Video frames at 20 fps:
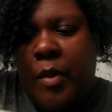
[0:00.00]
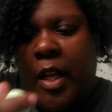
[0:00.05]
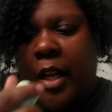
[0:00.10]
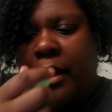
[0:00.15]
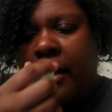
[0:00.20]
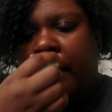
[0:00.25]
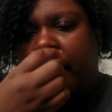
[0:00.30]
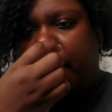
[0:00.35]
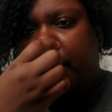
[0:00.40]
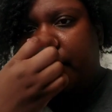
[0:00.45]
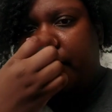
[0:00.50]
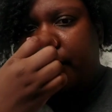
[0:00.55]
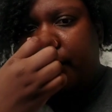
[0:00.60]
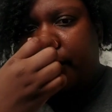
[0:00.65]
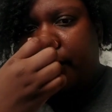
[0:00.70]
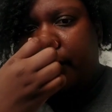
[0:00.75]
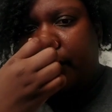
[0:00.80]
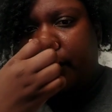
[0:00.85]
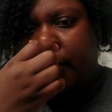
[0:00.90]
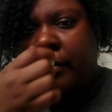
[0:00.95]
And
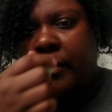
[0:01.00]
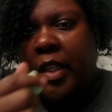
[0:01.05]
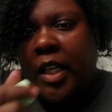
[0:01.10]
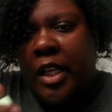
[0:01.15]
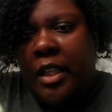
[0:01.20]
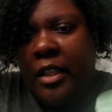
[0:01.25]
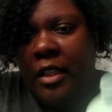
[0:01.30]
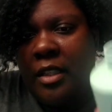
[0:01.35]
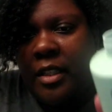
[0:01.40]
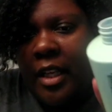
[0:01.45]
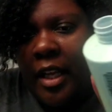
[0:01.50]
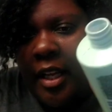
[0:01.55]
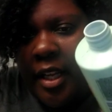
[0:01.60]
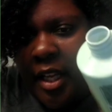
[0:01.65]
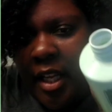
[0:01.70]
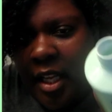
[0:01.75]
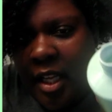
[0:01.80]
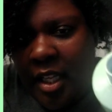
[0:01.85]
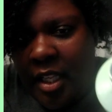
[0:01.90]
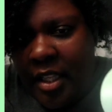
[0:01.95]
it looks
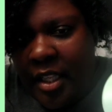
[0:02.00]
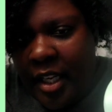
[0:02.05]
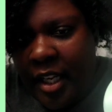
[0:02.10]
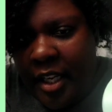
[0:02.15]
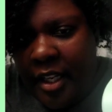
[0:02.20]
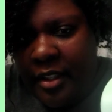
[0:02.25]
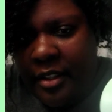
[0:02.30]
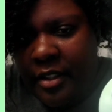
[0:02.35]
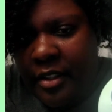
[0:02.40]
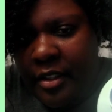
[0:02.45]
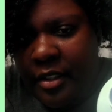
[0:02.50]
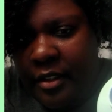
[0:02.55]
like that.